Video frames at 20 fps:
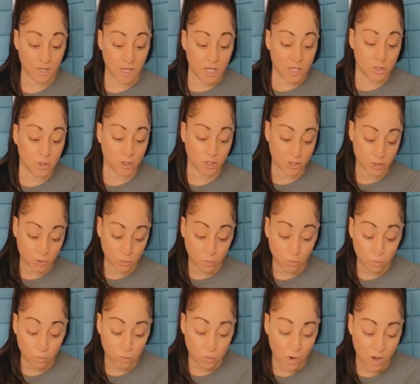Just
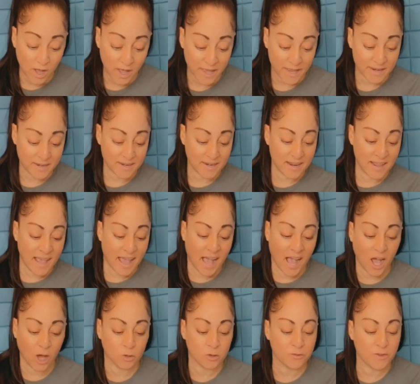one
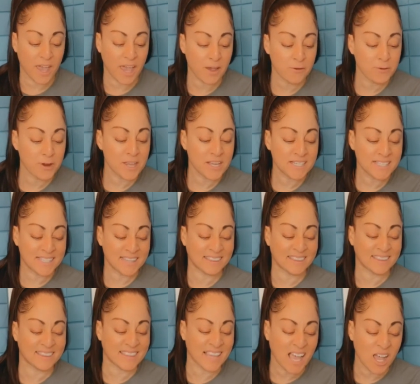out of every
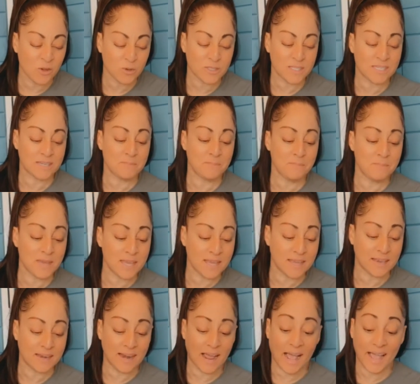1,000
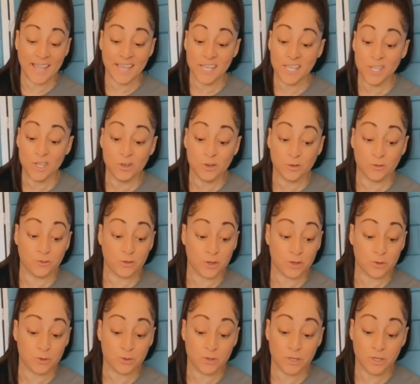men I
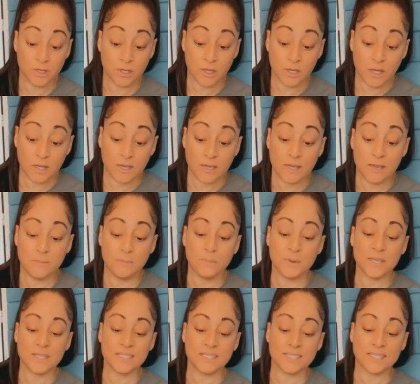interviewed can
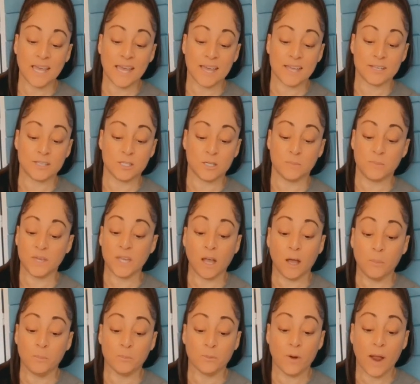be said to be
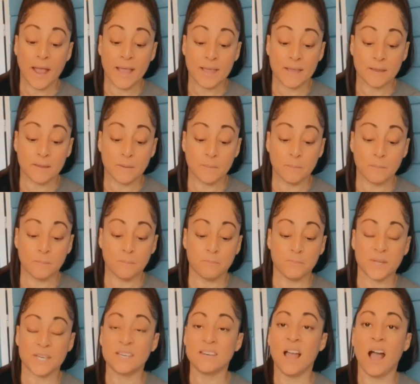upright,
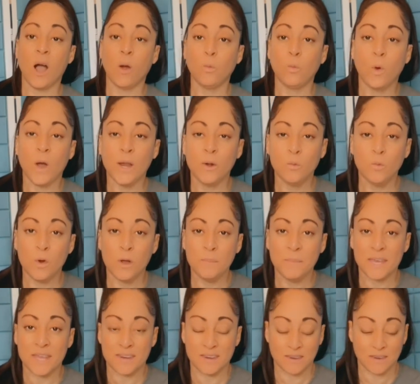but not one
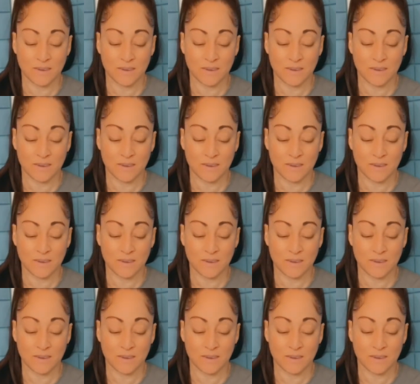woman.